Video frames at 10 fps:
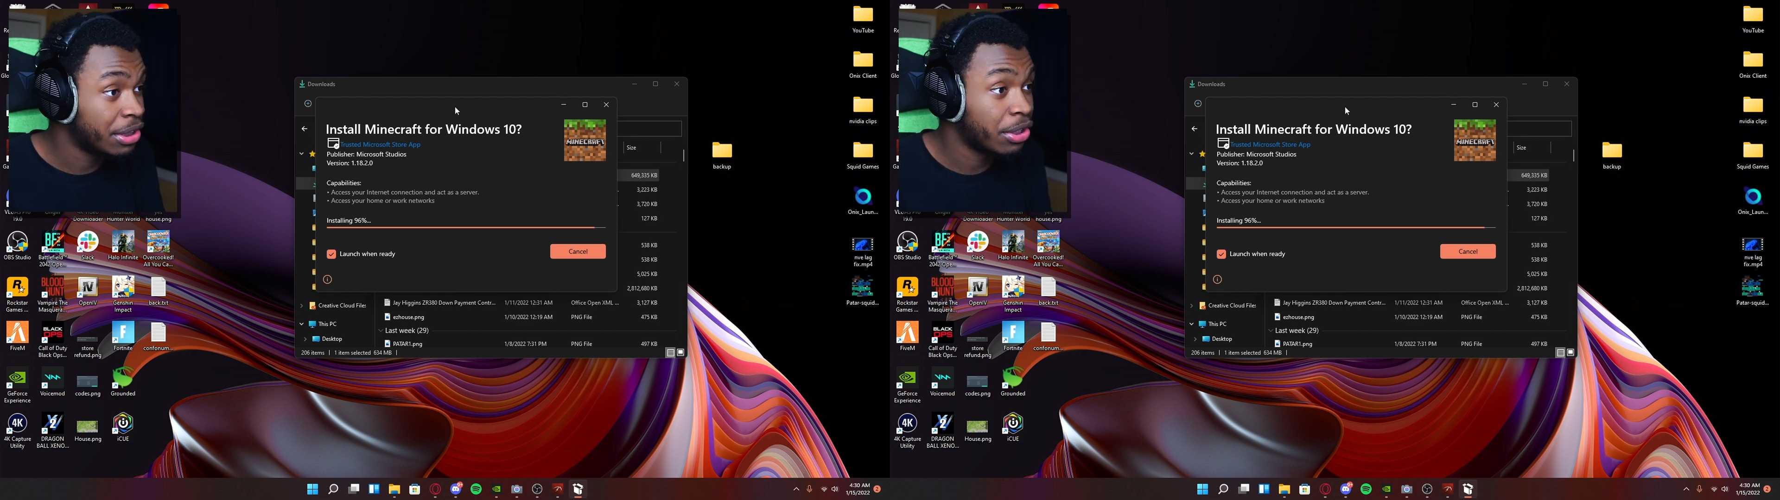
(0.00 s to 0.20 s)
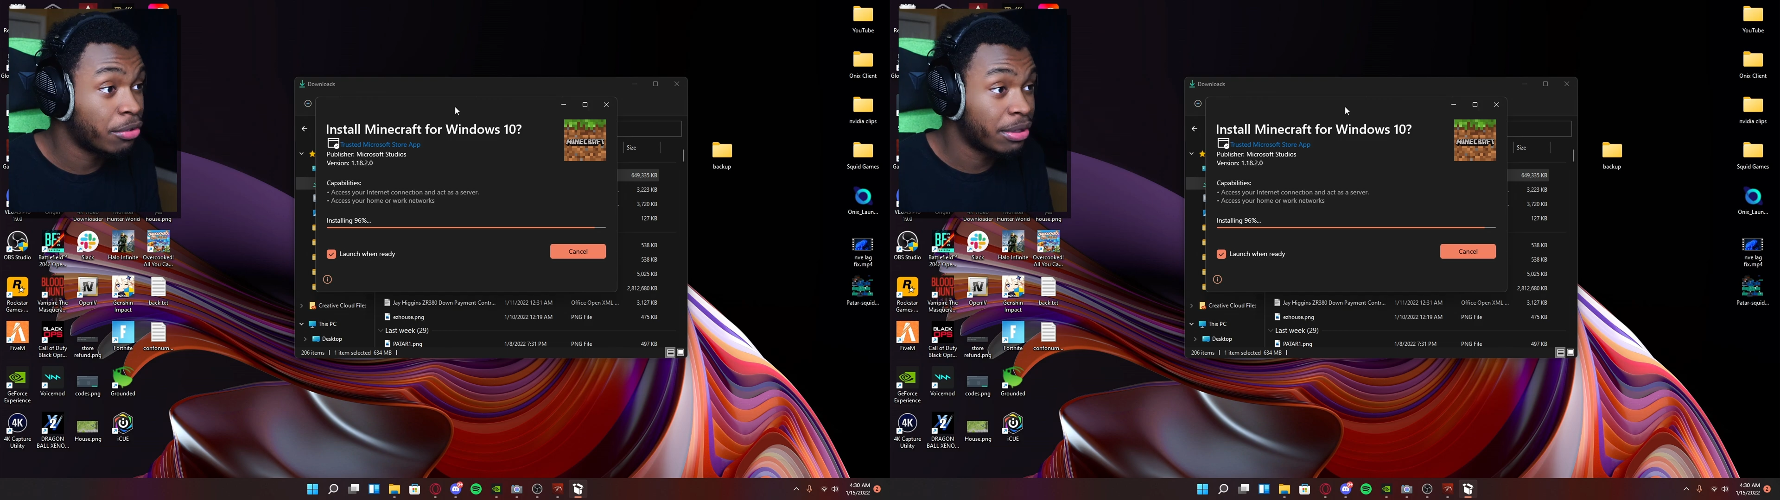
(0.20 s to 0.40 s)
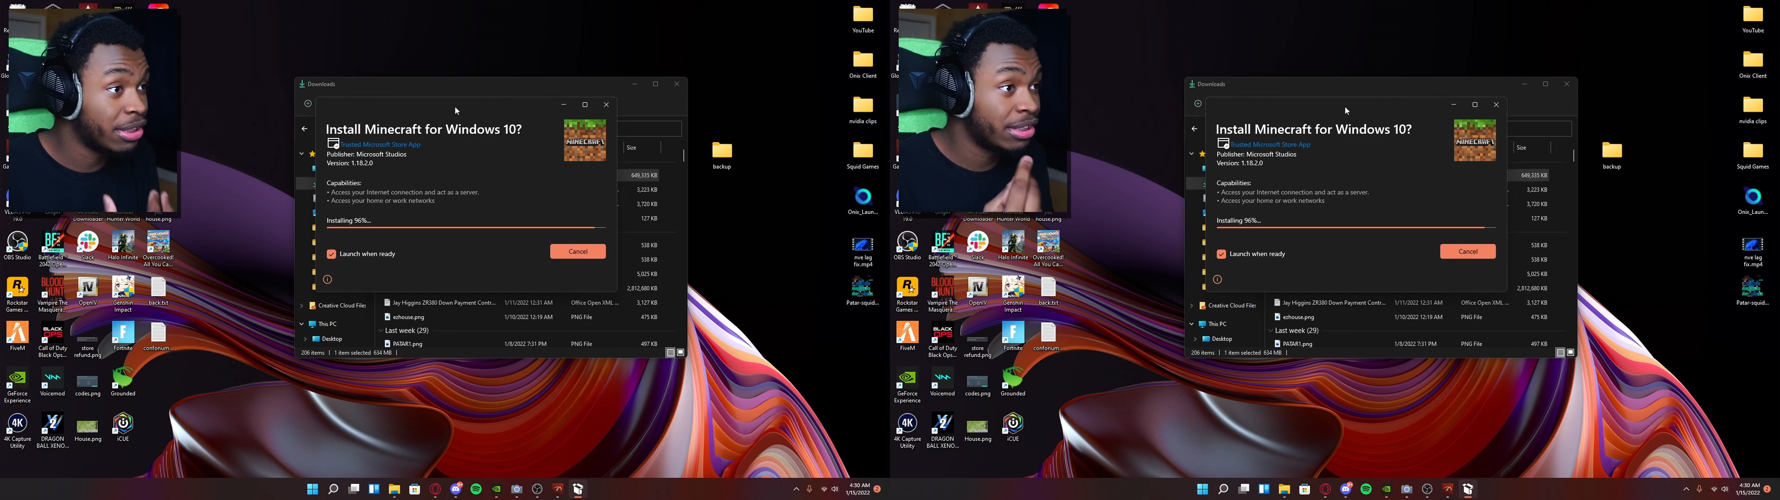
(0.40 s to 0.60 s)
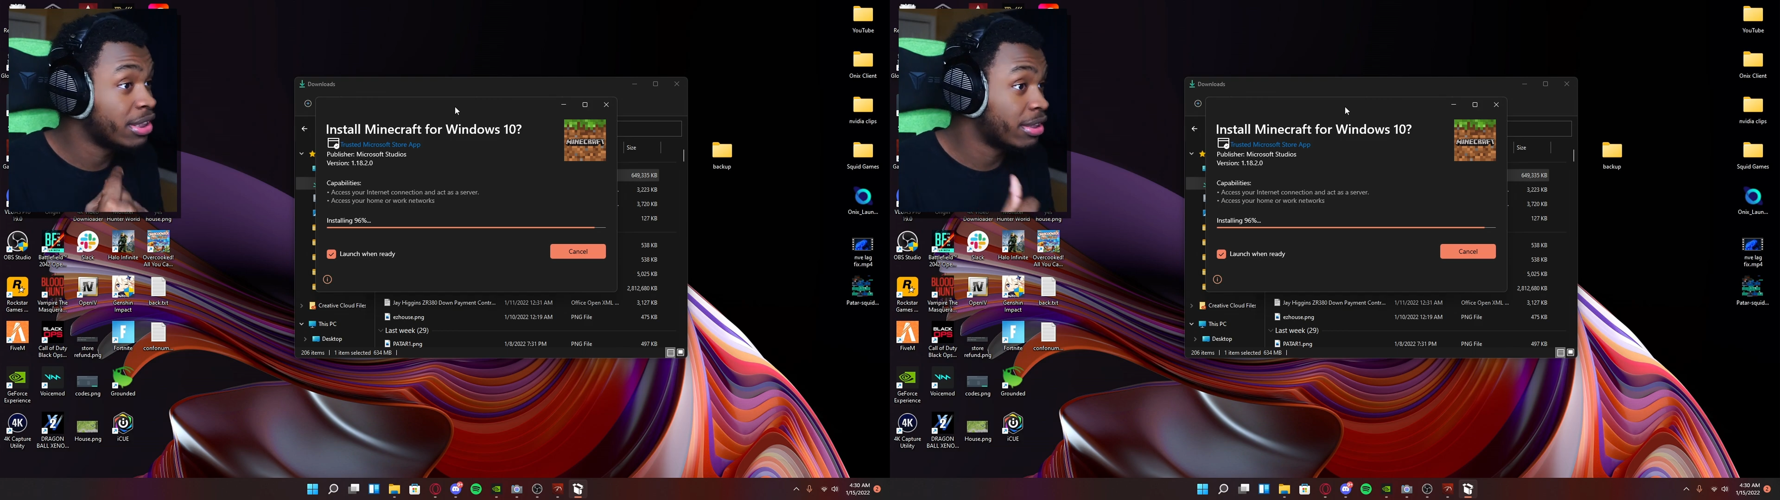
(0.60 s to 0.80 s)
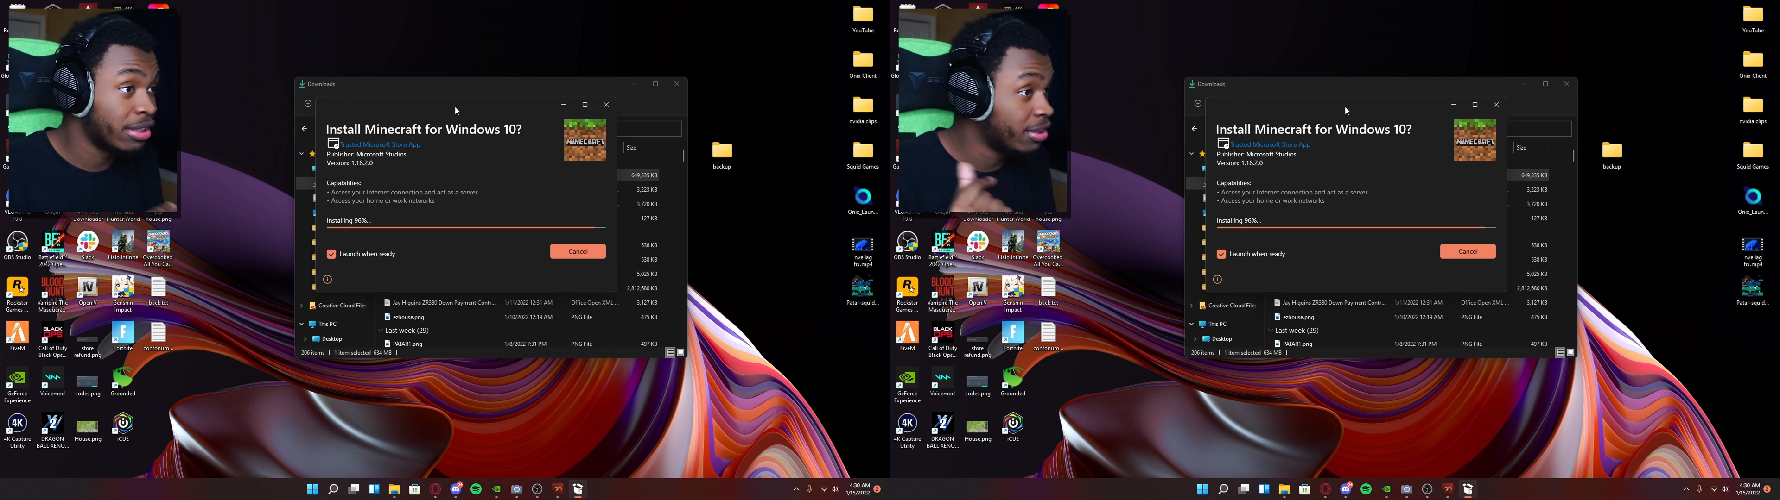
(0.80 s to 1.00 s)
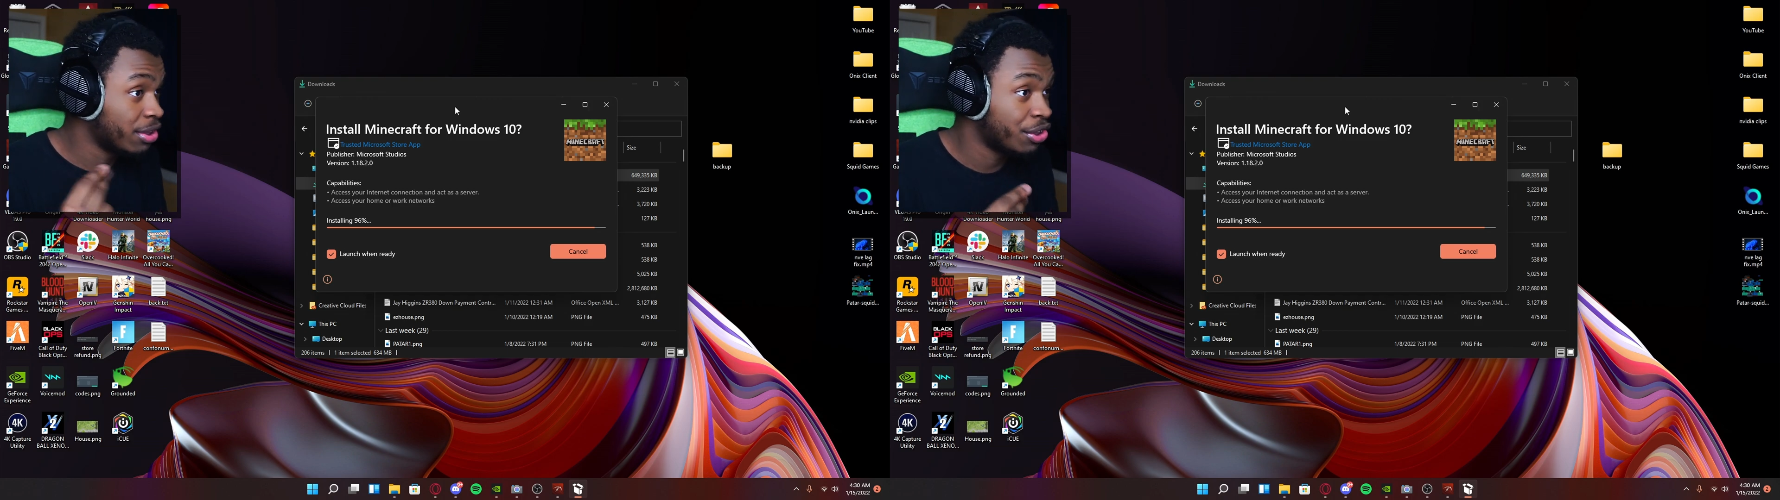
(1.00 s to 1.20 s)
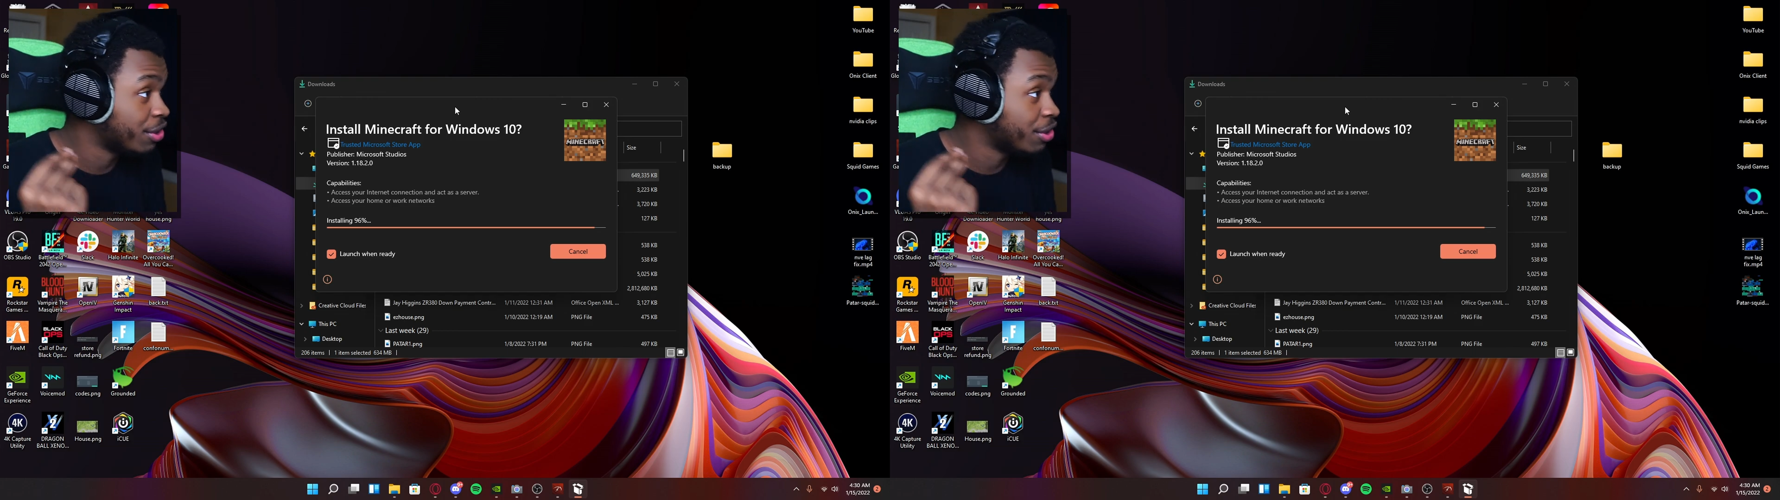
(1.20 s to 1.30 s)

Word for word: You know, this is, this is